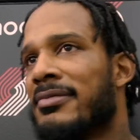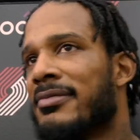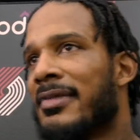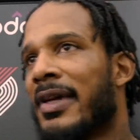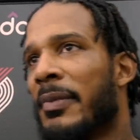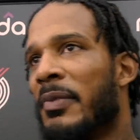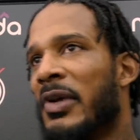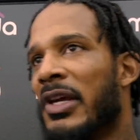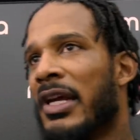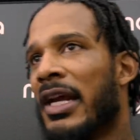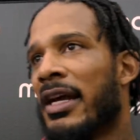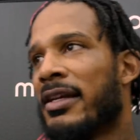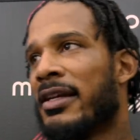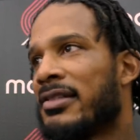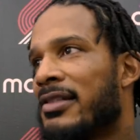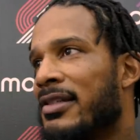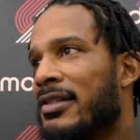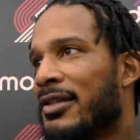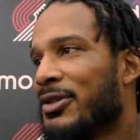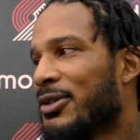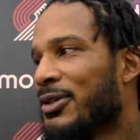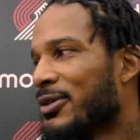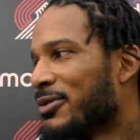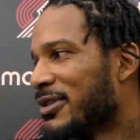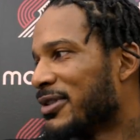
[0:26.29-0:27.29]
I
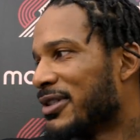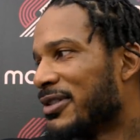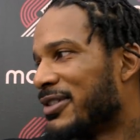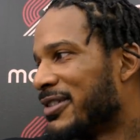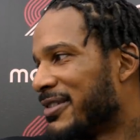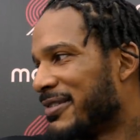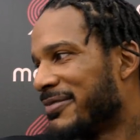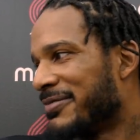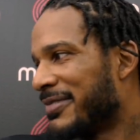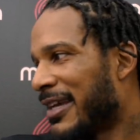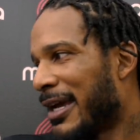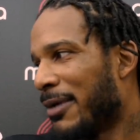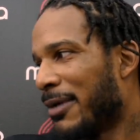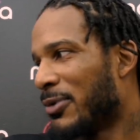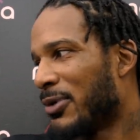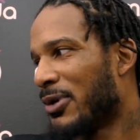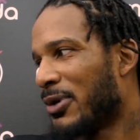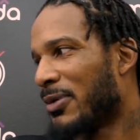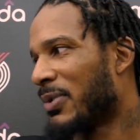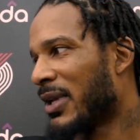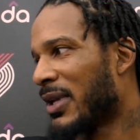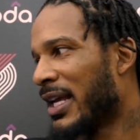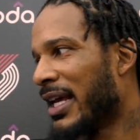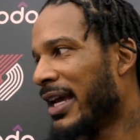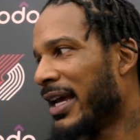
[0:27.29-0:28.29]
still was able to
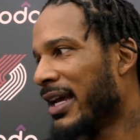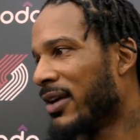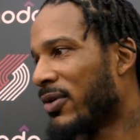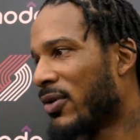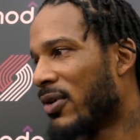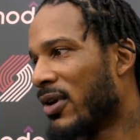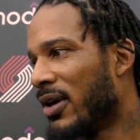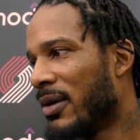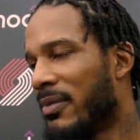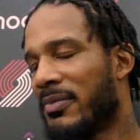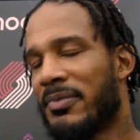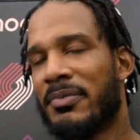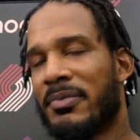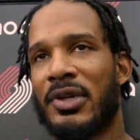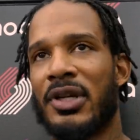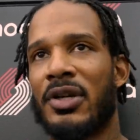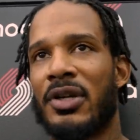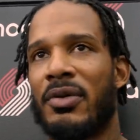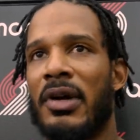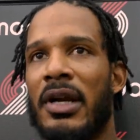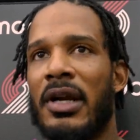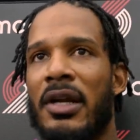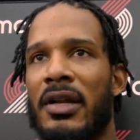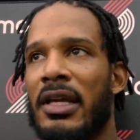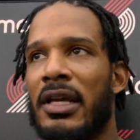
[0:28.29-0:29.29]
play or be
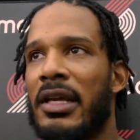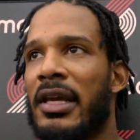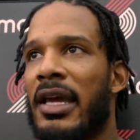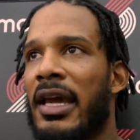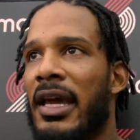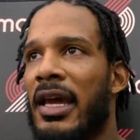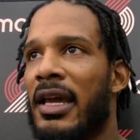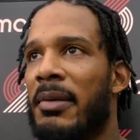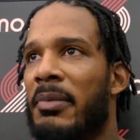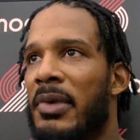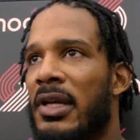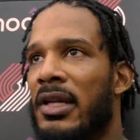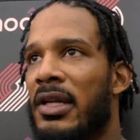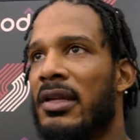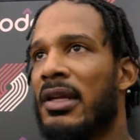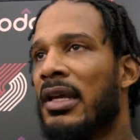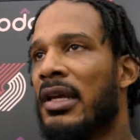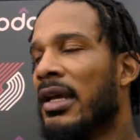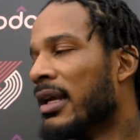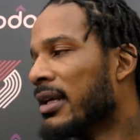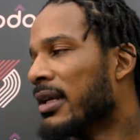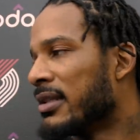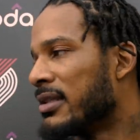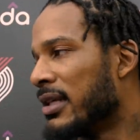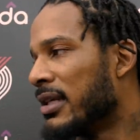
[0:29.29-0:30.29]
around the game and
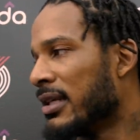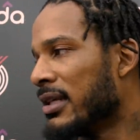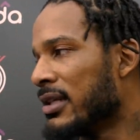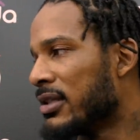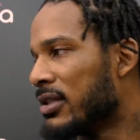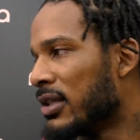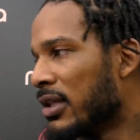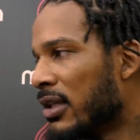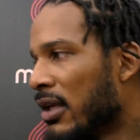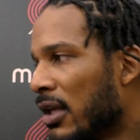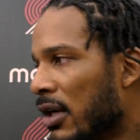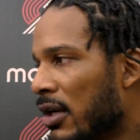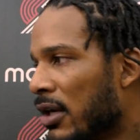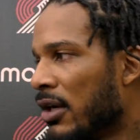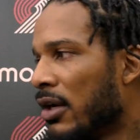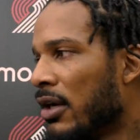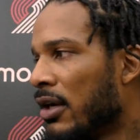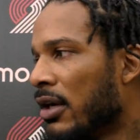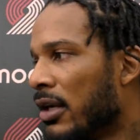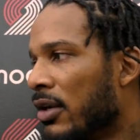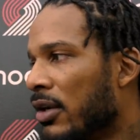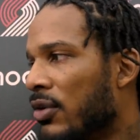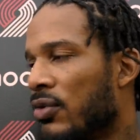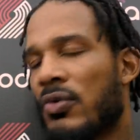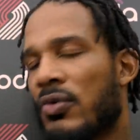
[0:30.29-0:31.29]
mm-hmm. teach and
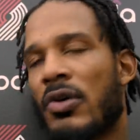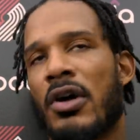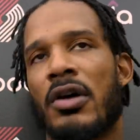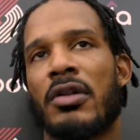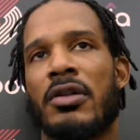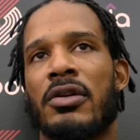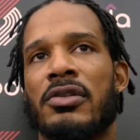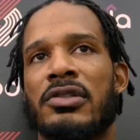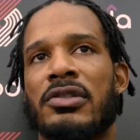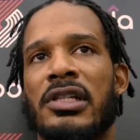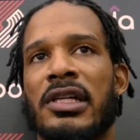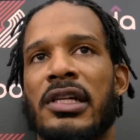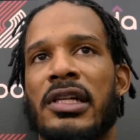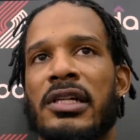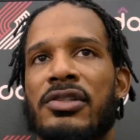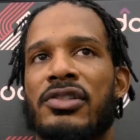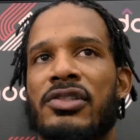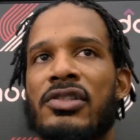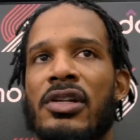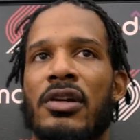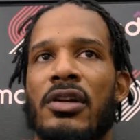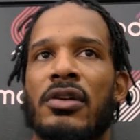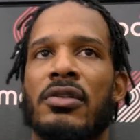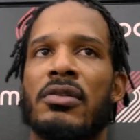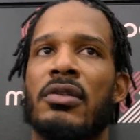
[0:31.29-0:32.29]
learn and do all those things.
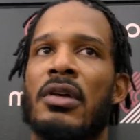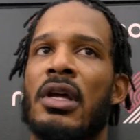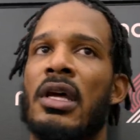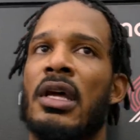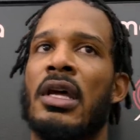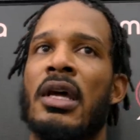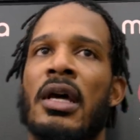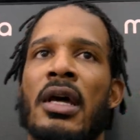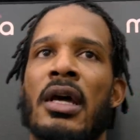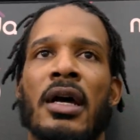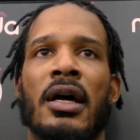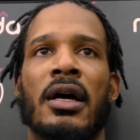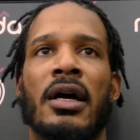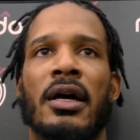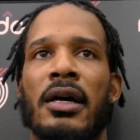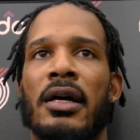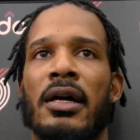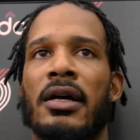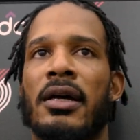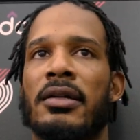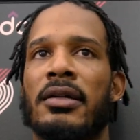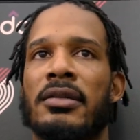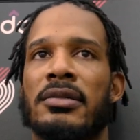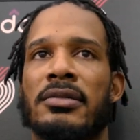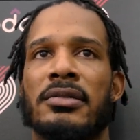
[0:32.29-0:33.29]
So
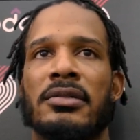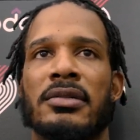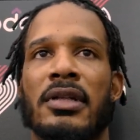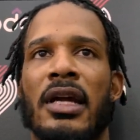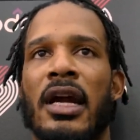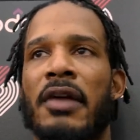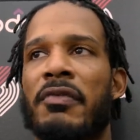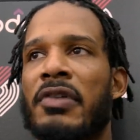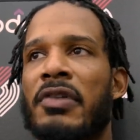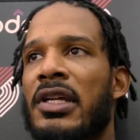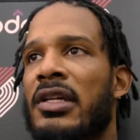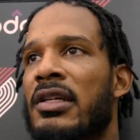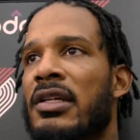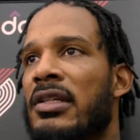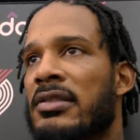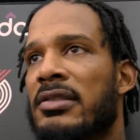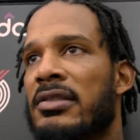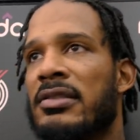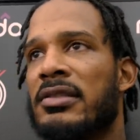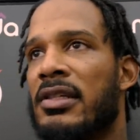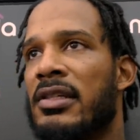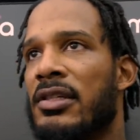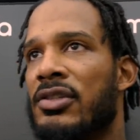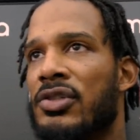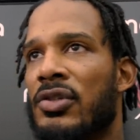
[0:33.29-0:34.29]
every
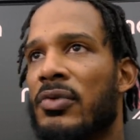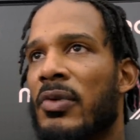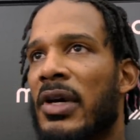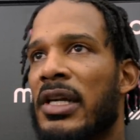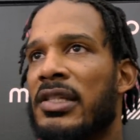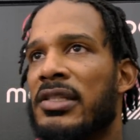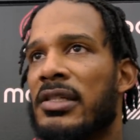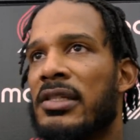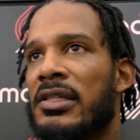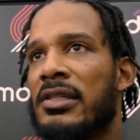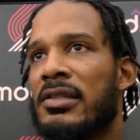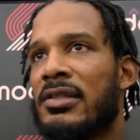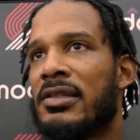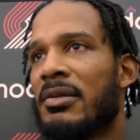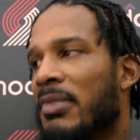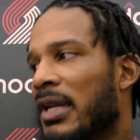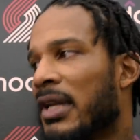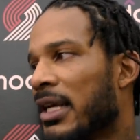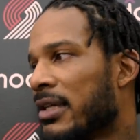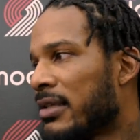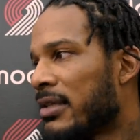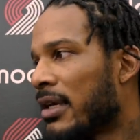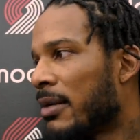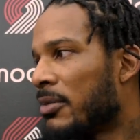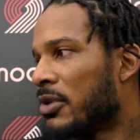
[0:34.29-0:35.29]
situation is a
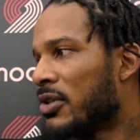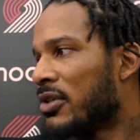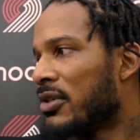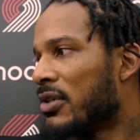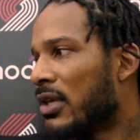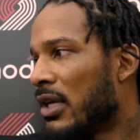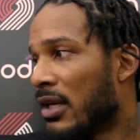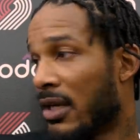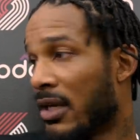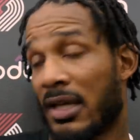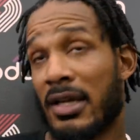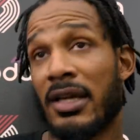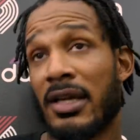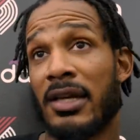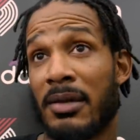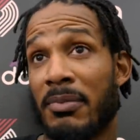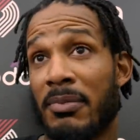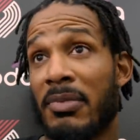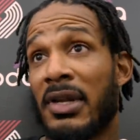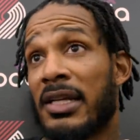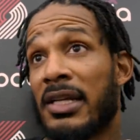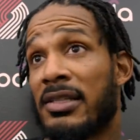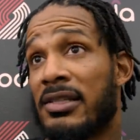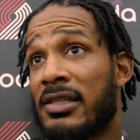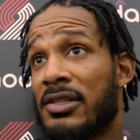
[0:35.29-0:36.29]
blessed
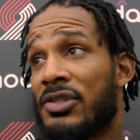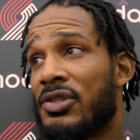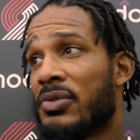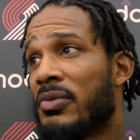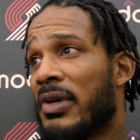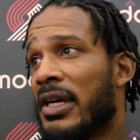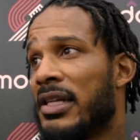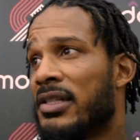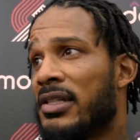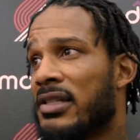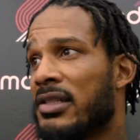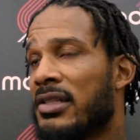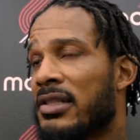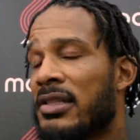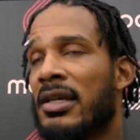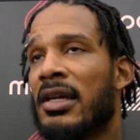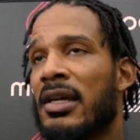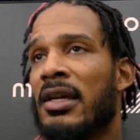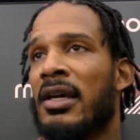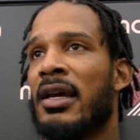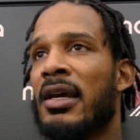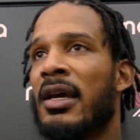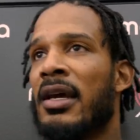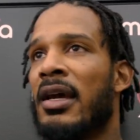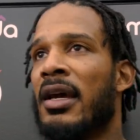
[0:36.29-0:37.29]
opportunity,
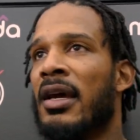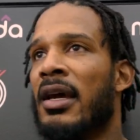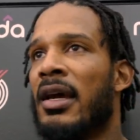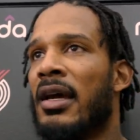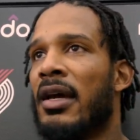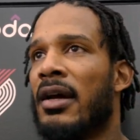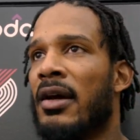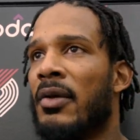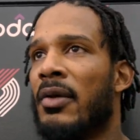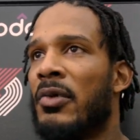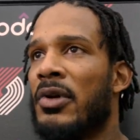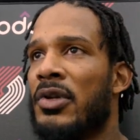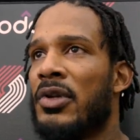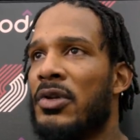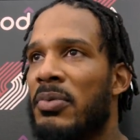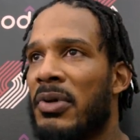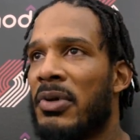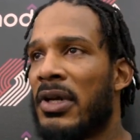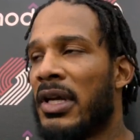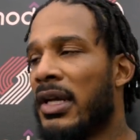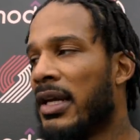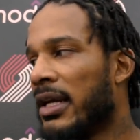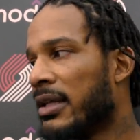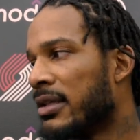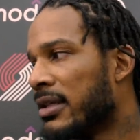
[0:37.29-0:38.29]
when you're
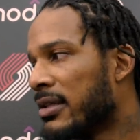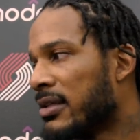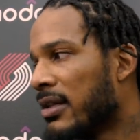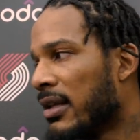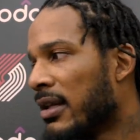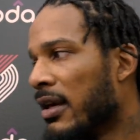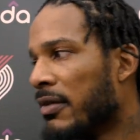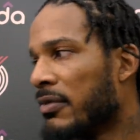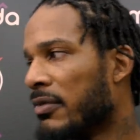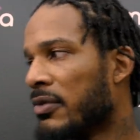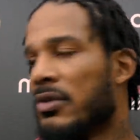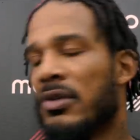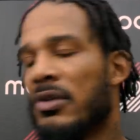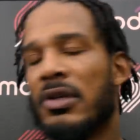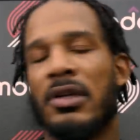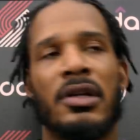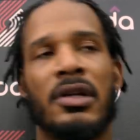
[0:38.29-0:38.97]
playing at this level.